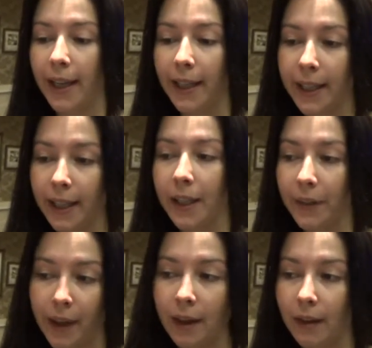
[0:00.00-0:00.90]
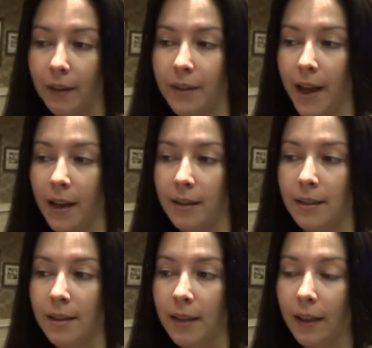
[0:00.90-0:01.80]
And I really think that
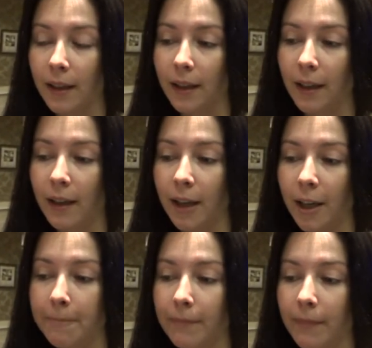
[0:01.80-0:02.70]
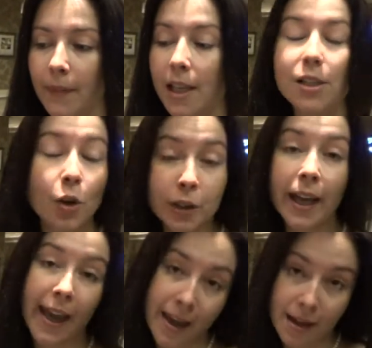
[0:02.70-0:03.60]
it's got
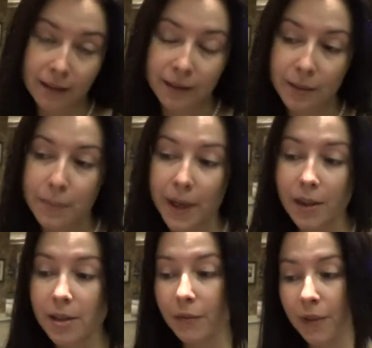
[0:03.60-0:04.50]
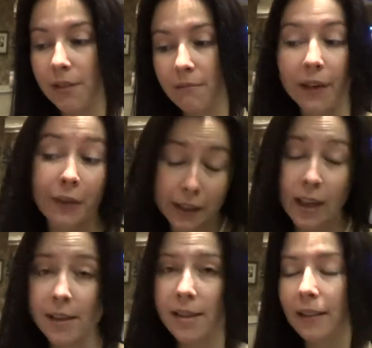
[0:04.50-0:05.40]
to end, because if it
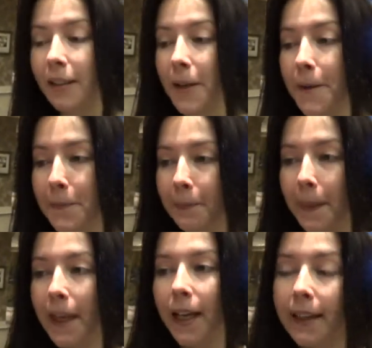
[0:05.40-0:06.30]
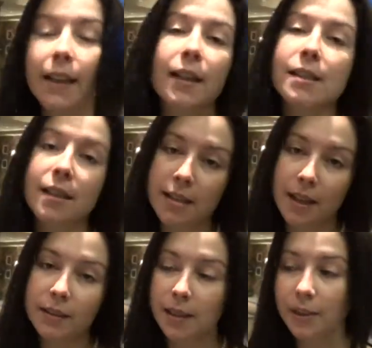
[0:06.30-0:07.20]
doesn't, I think it's
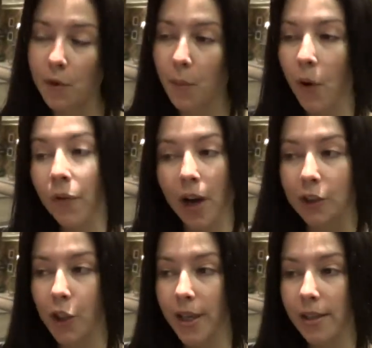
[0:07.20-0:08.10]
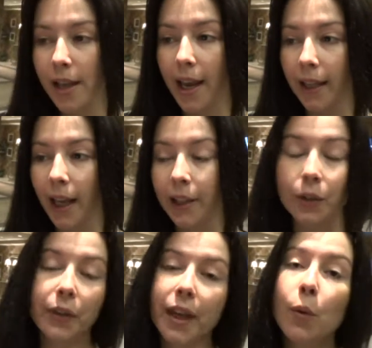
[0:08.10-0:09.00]
disastrous for both countries, and I
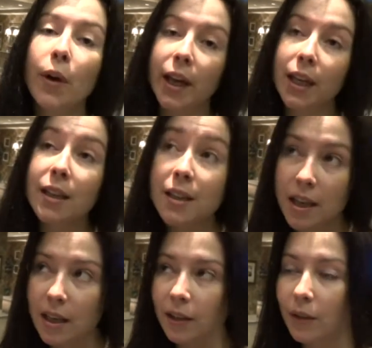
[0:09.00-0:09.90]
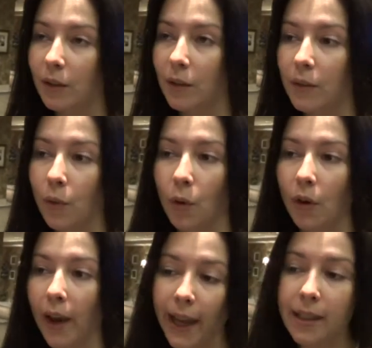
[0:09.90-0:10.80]
don't think we're in need
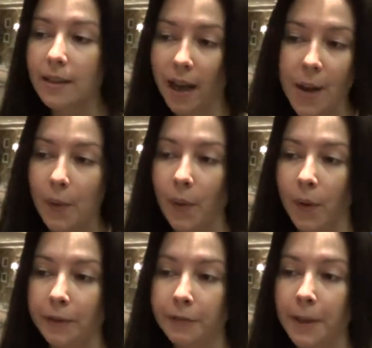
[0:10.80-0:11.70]
for any type of